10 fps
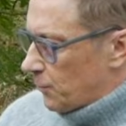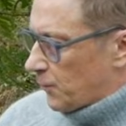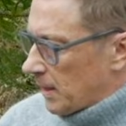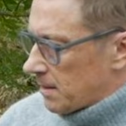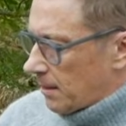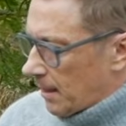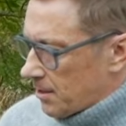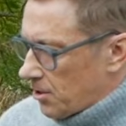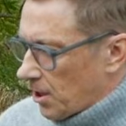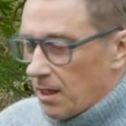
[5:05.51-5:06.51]
front
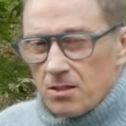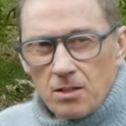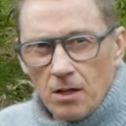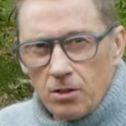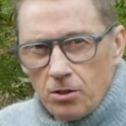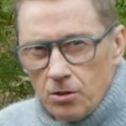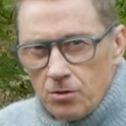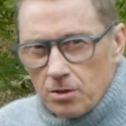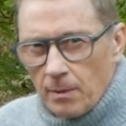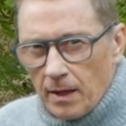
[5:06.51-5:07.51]
hasn't changed a
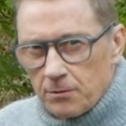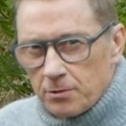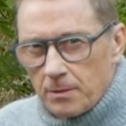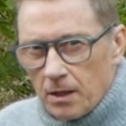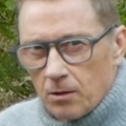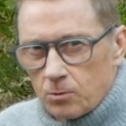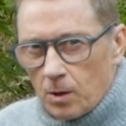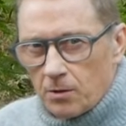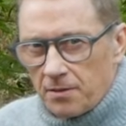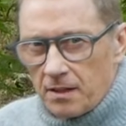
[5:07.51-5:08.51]
huge amount from the old
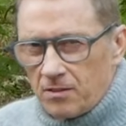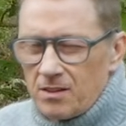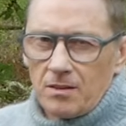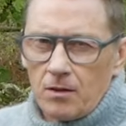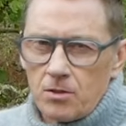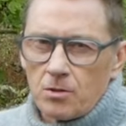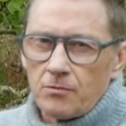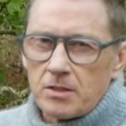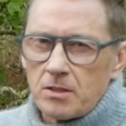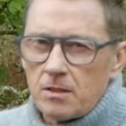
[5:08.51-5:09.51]
one. I think there is
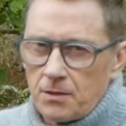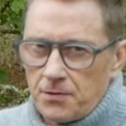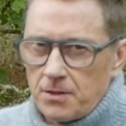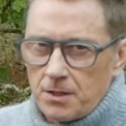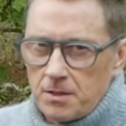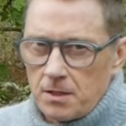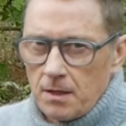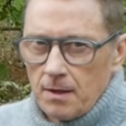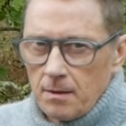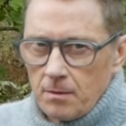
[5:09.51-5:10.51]
obviously differences,
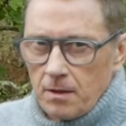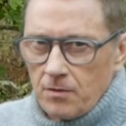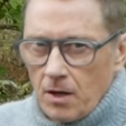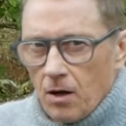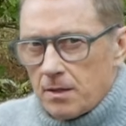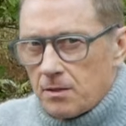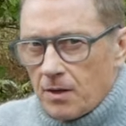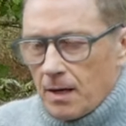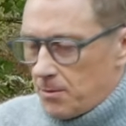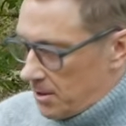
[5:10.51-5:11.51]
but they've kind of kept the